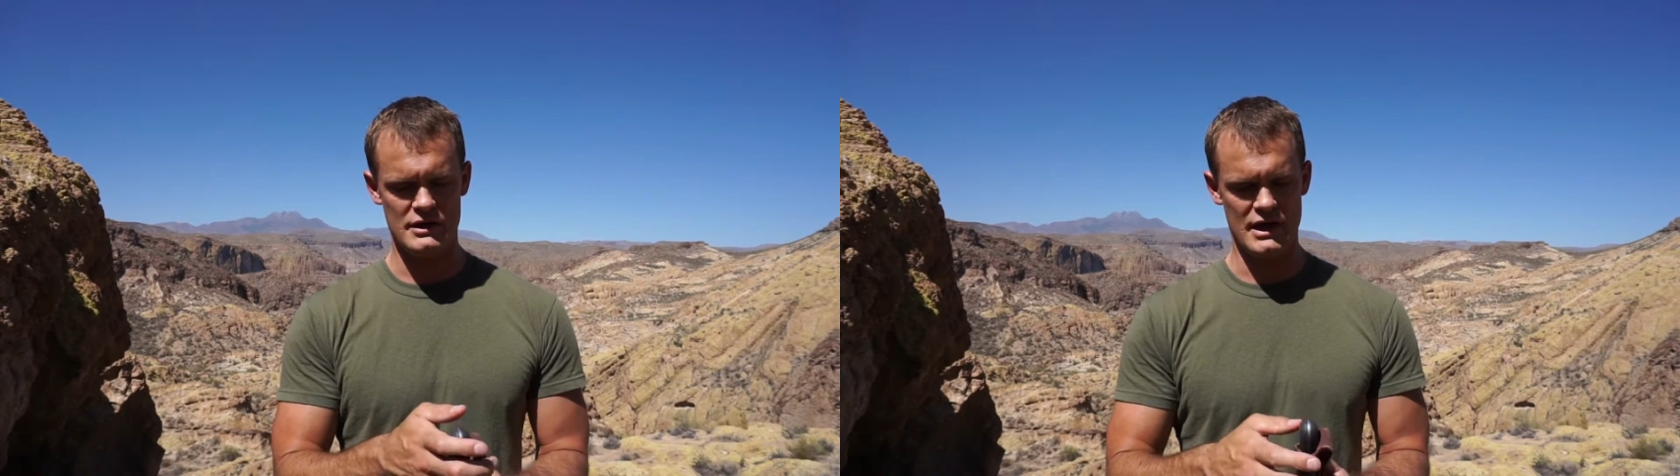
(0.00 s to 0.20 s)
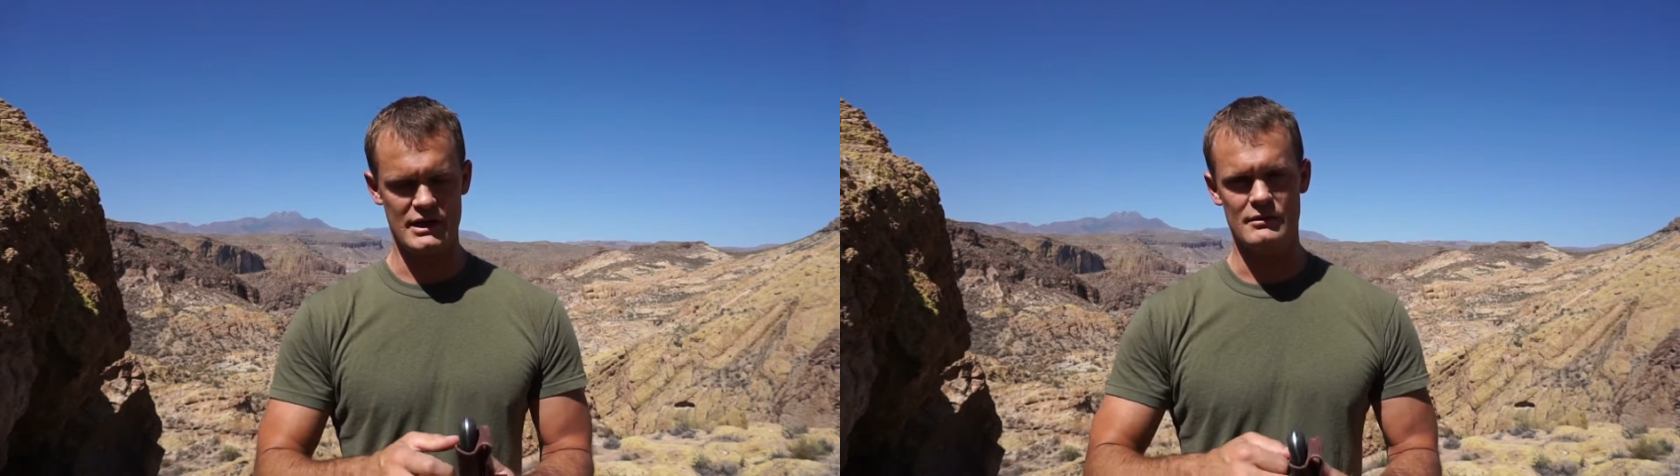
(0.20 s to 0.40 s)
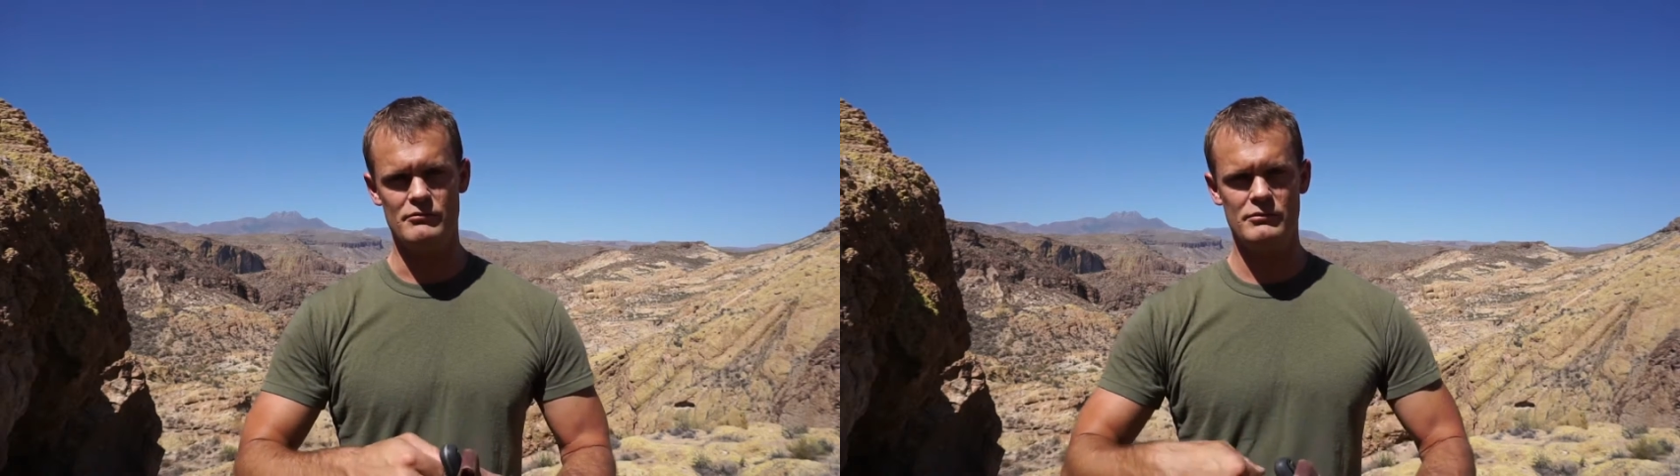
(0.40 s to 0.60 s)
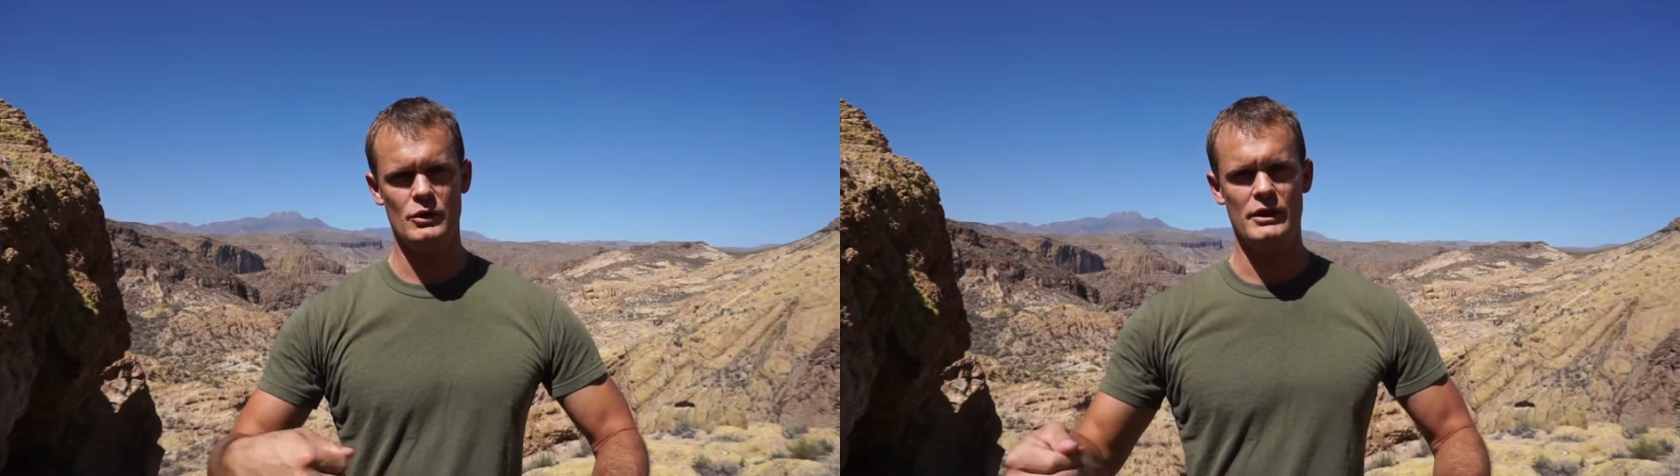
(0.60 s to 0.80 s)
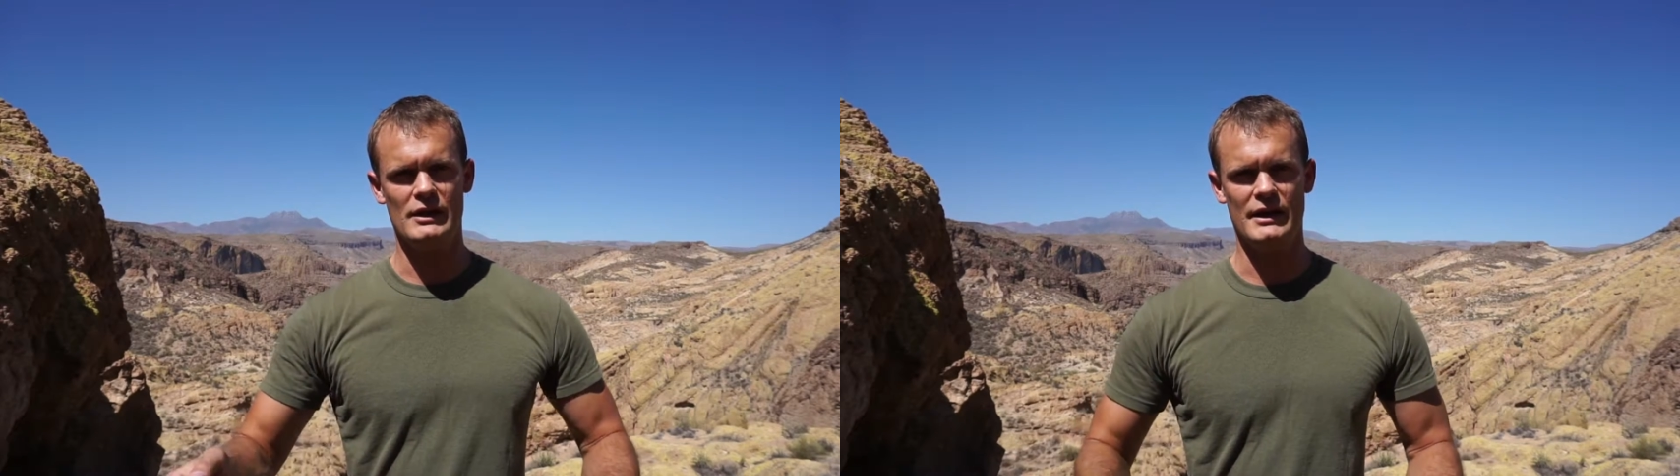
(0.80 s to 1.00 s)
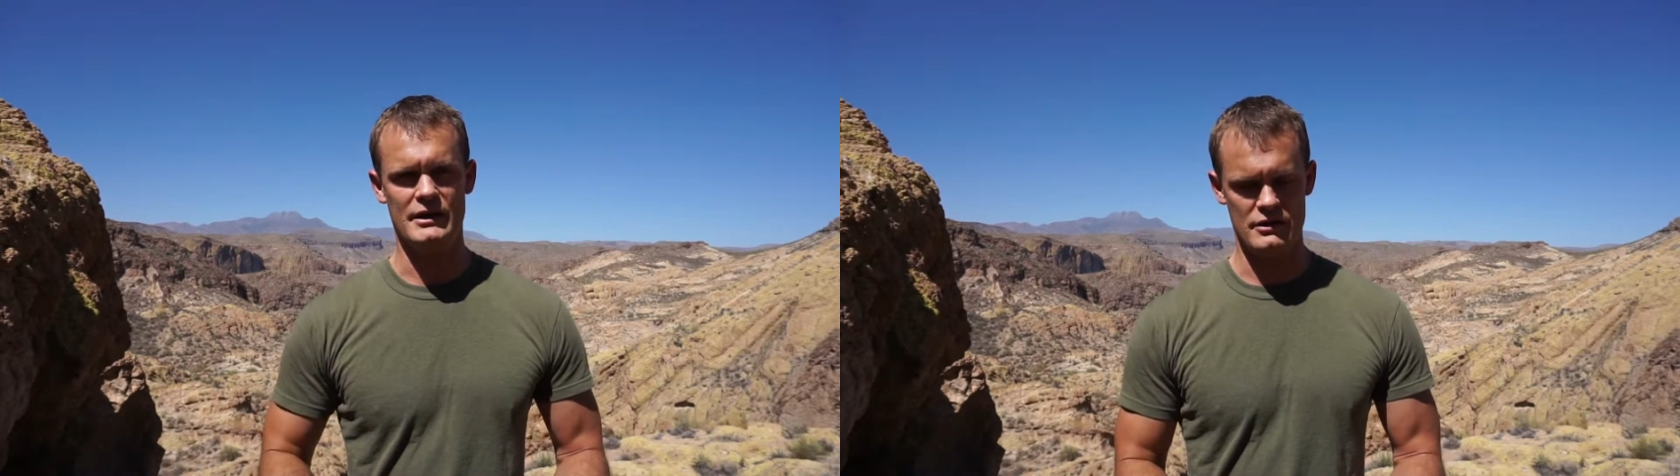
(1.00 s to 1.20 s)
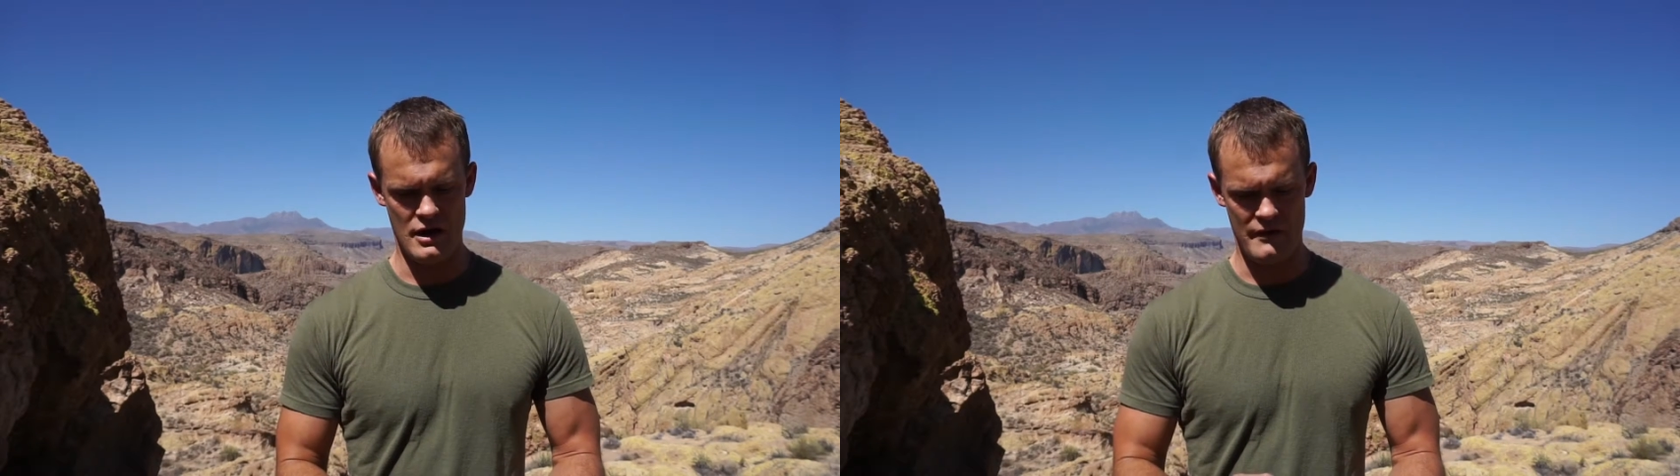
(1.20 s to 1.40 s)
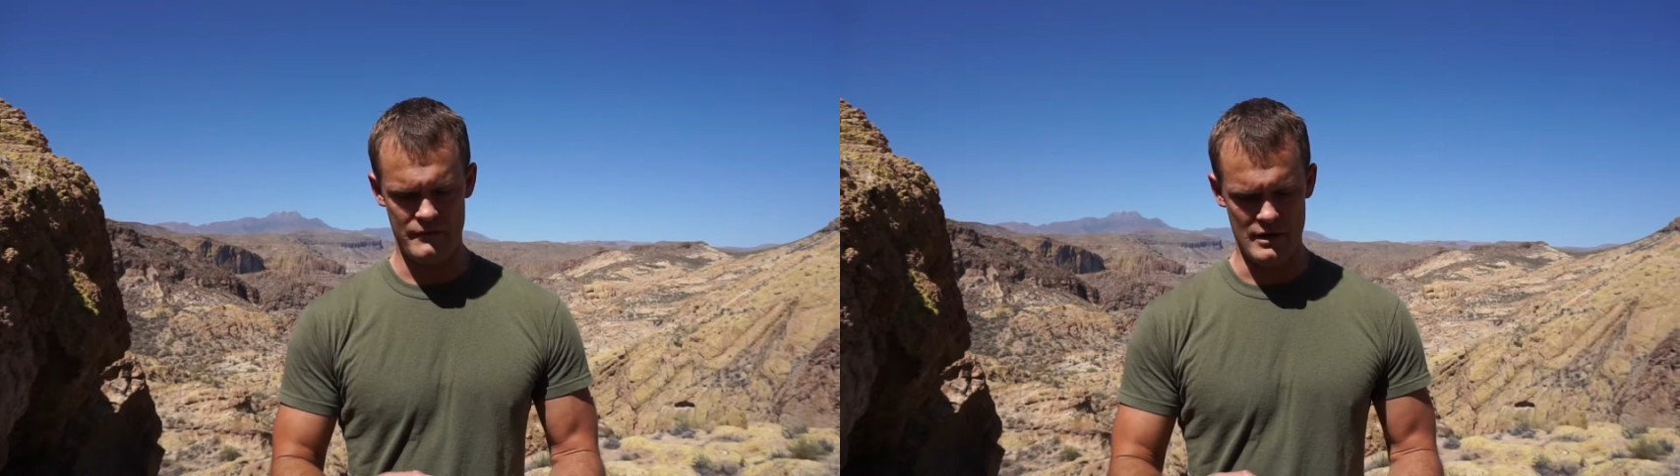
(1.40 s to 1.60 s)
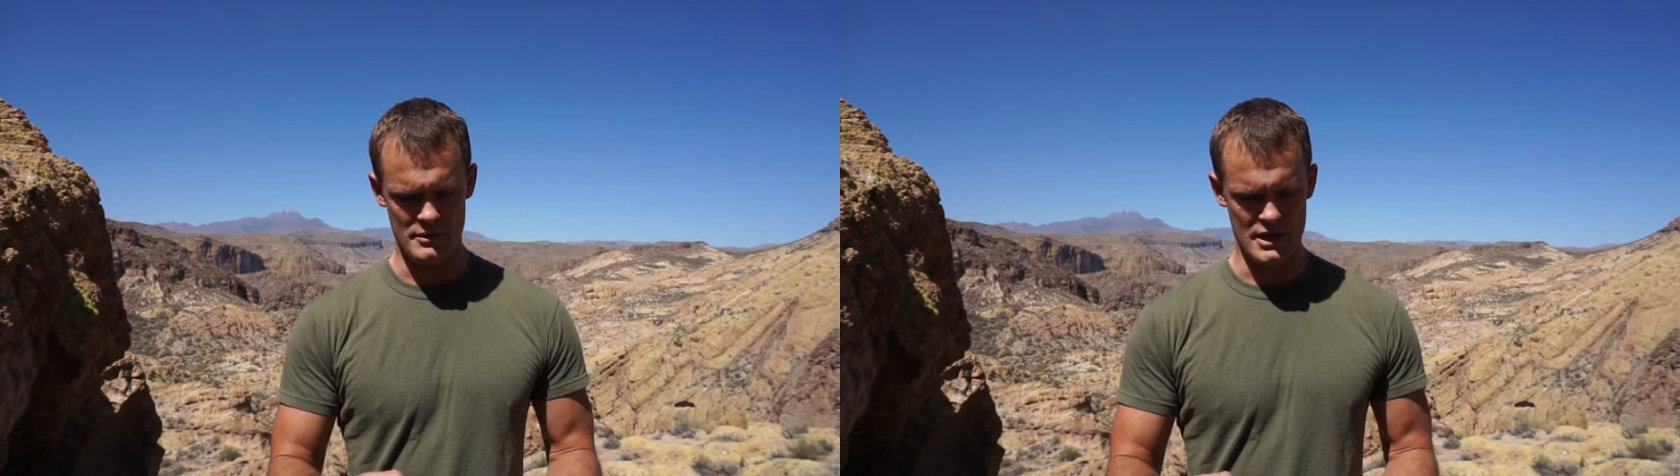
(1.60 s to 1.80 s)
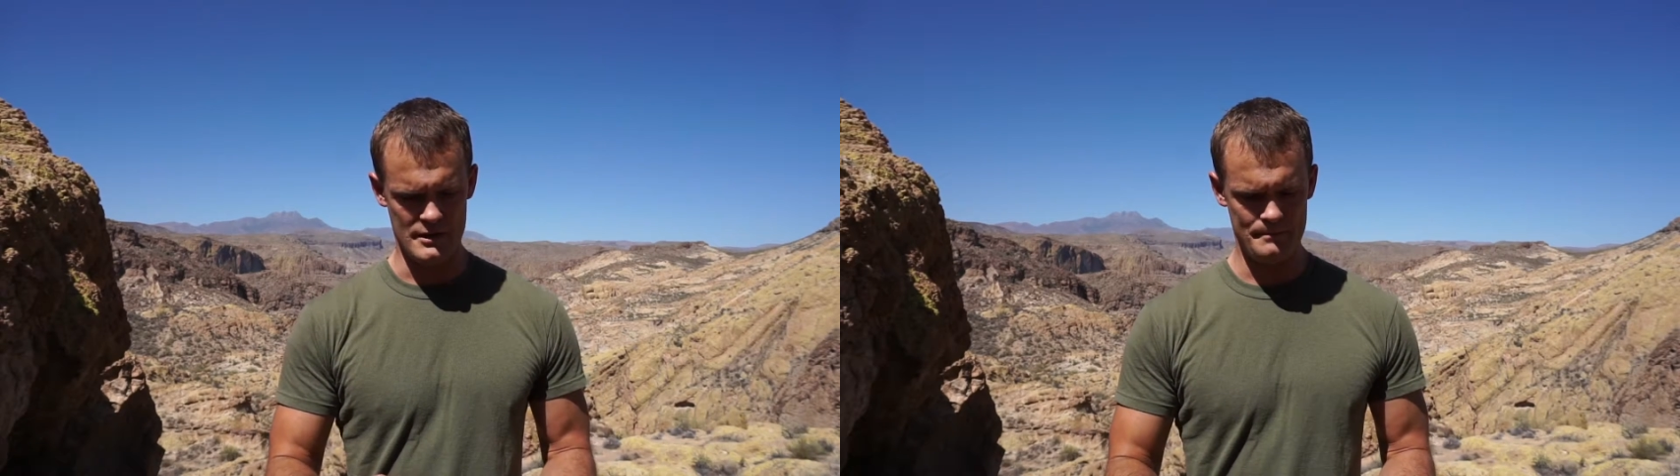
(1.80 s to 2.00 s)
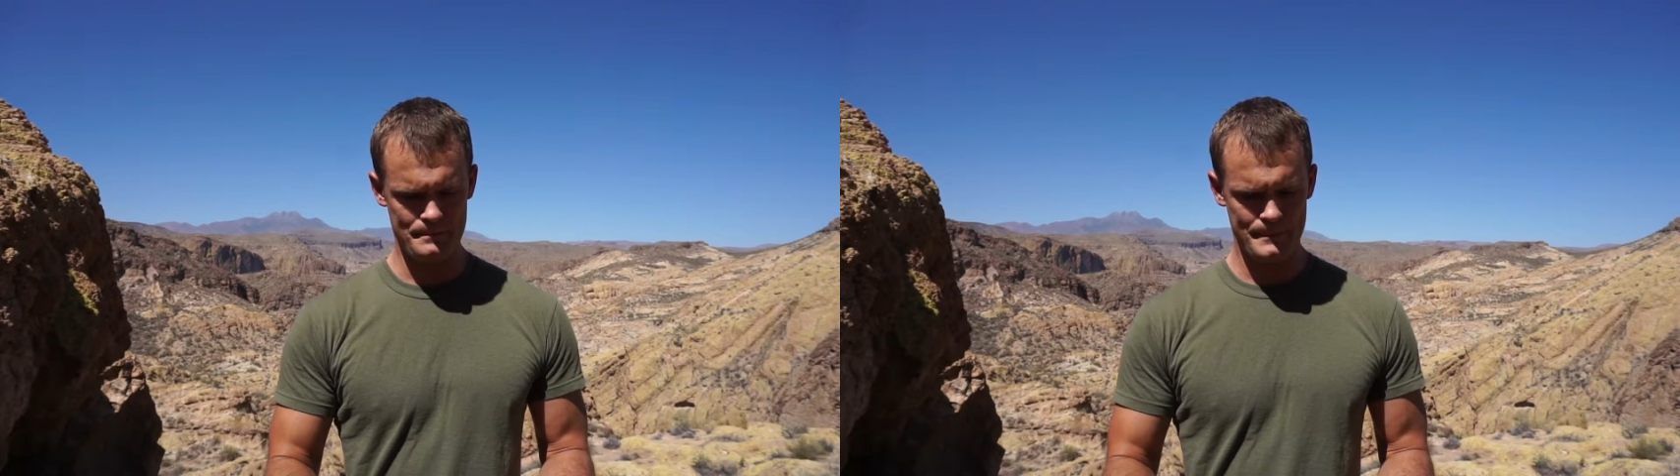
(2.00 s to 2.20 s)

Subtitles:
and then I can pull that lanyard off when I'm done.